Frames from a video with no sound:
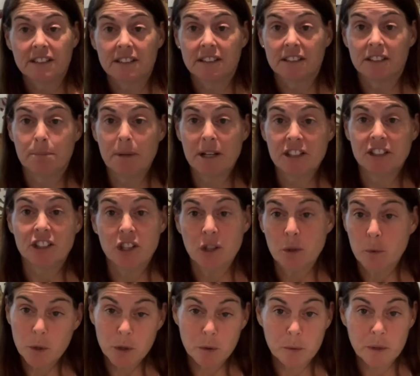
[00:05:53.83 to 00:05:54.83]
especially the
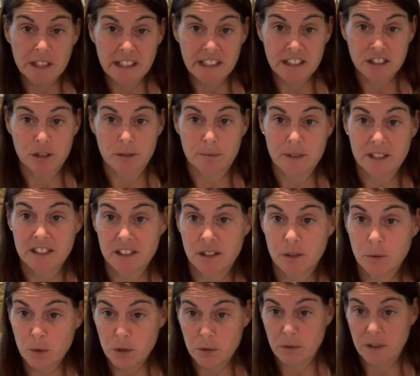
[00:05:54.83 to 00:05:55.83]
woodwind instruments in the
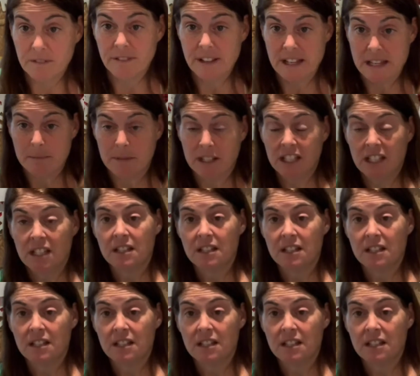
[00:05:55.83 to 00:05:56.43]
woodwind family,